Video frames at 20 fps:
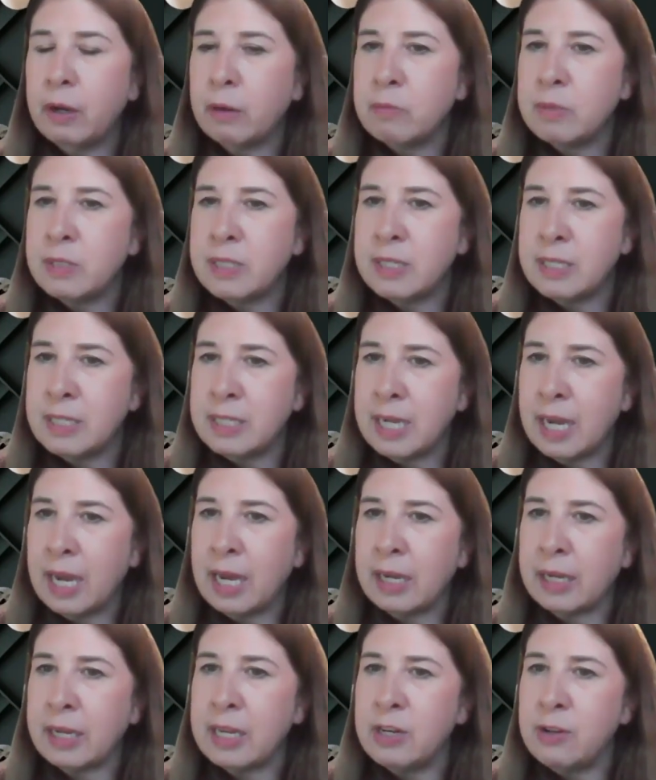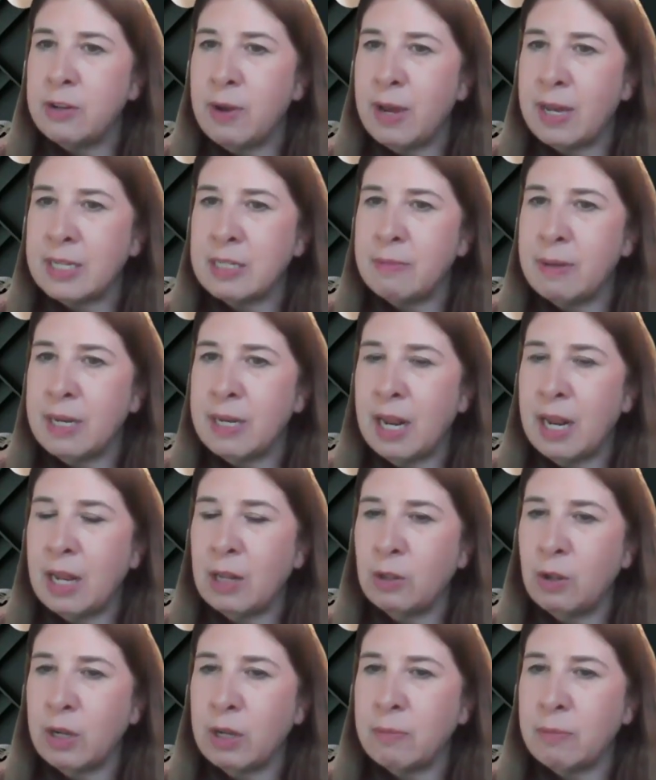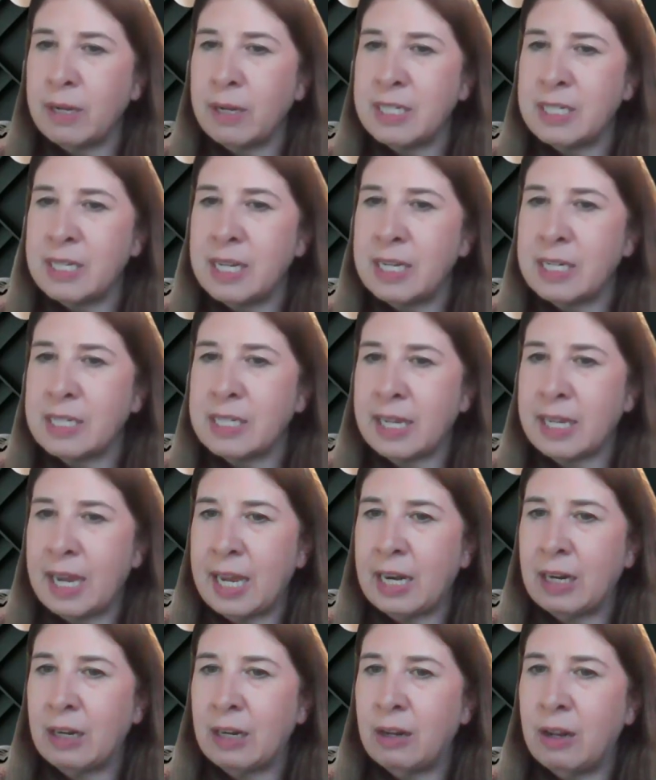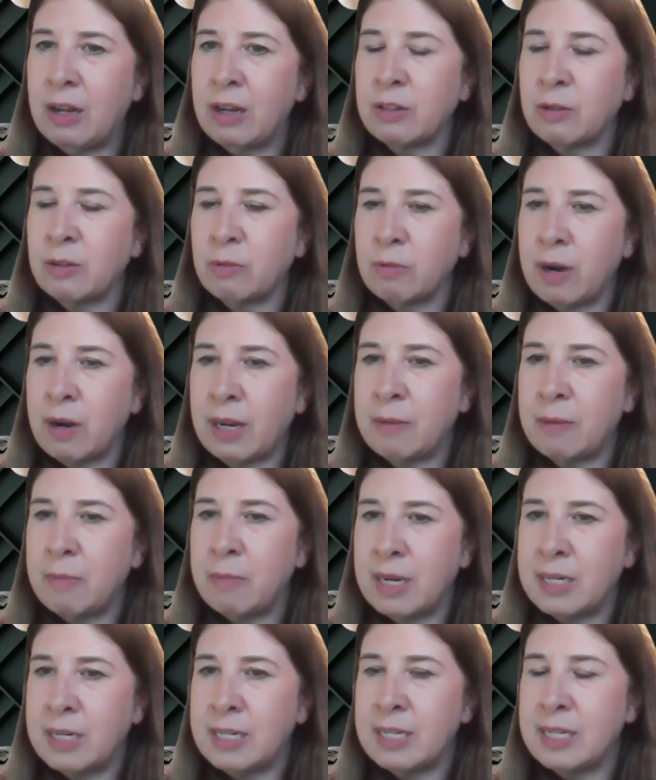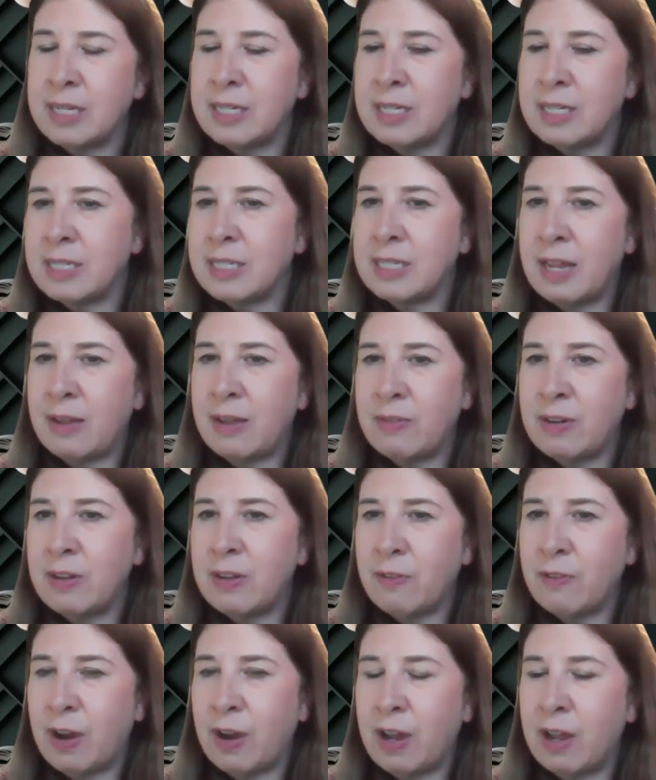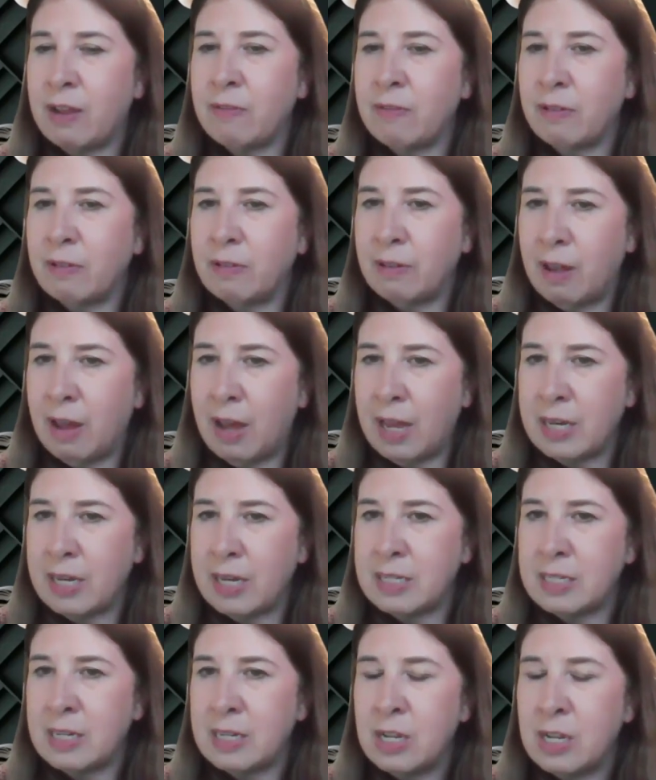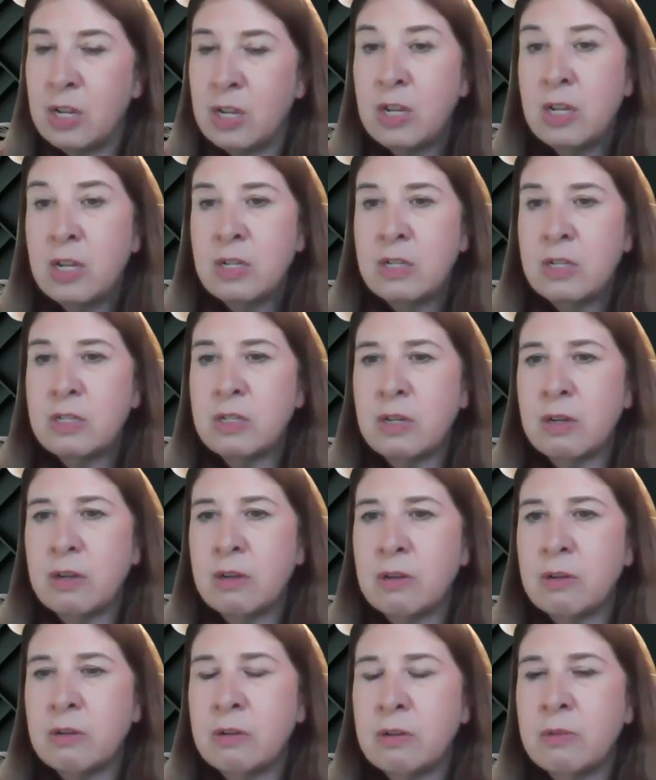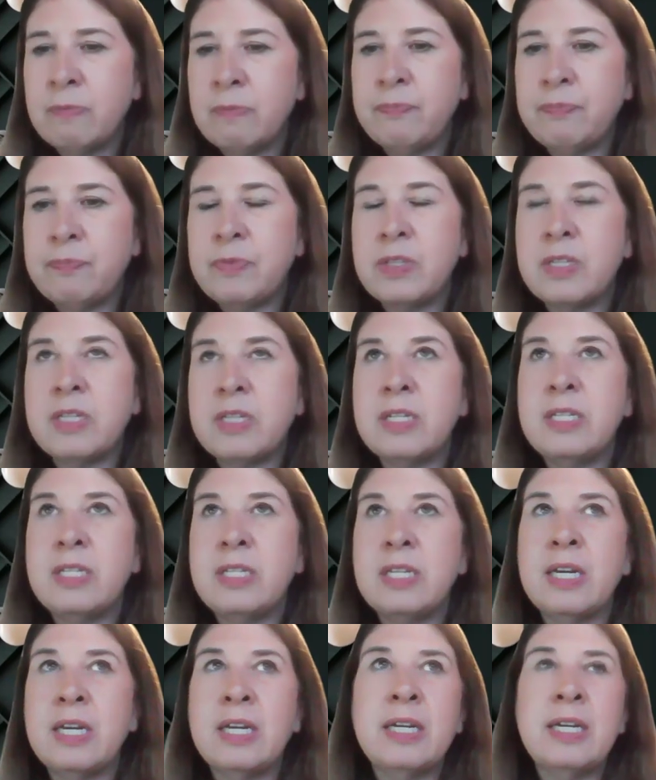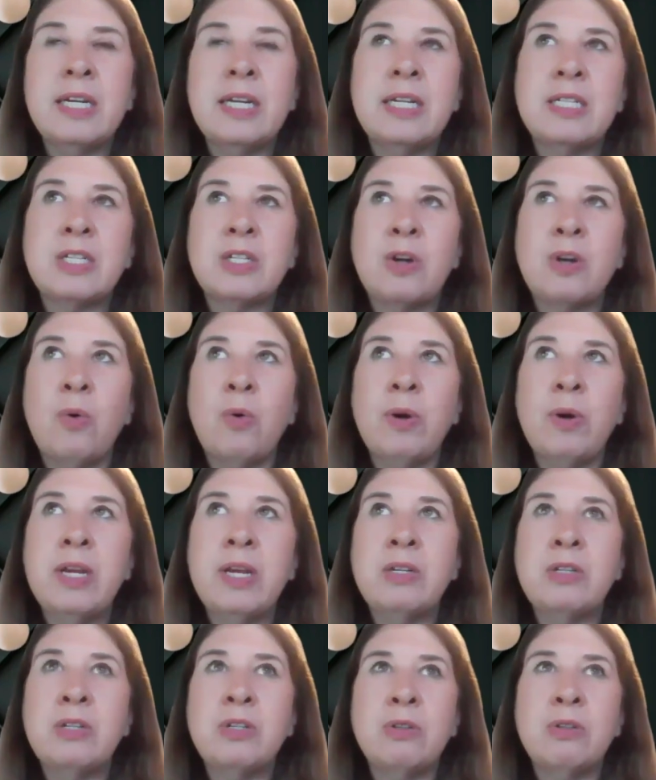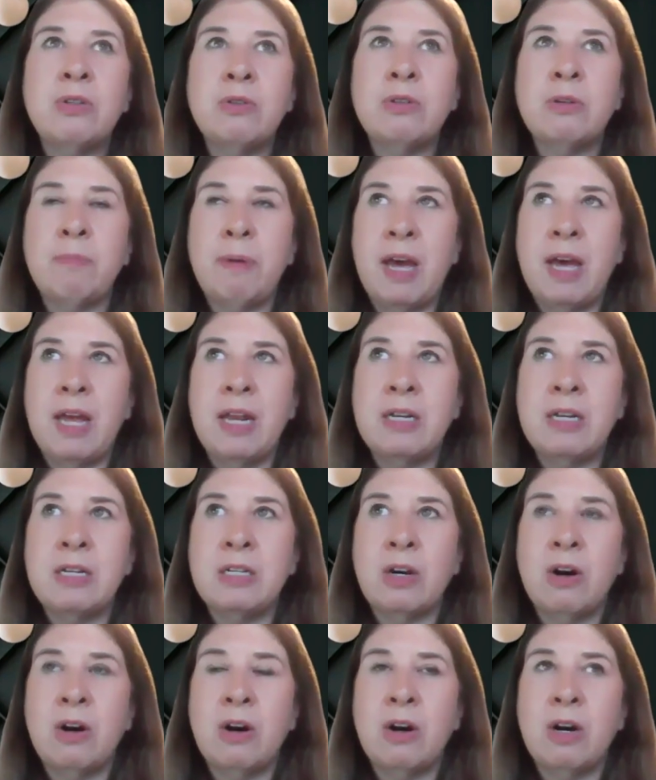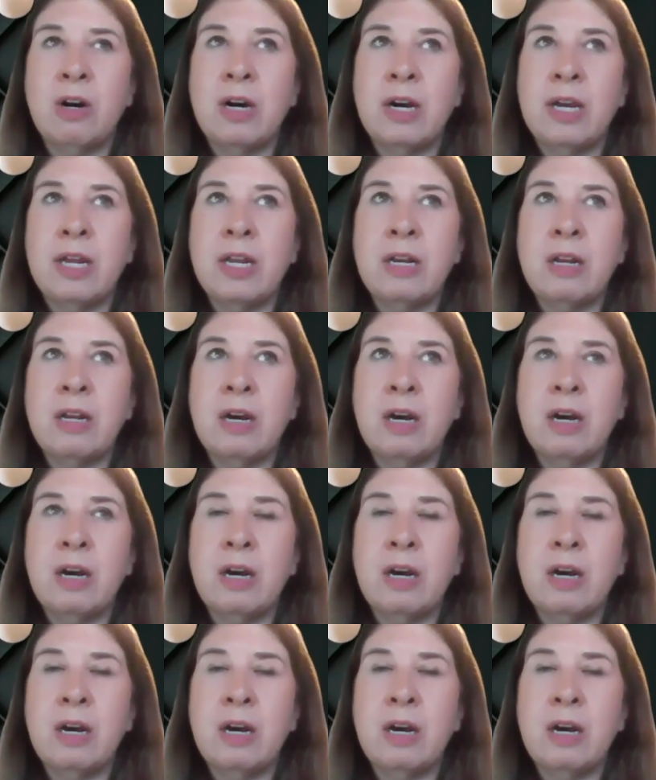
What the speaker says: Cynthia, can you estimate how long it might take to catalog the recommended 75 lots? So, Cynthia, it's going to depend on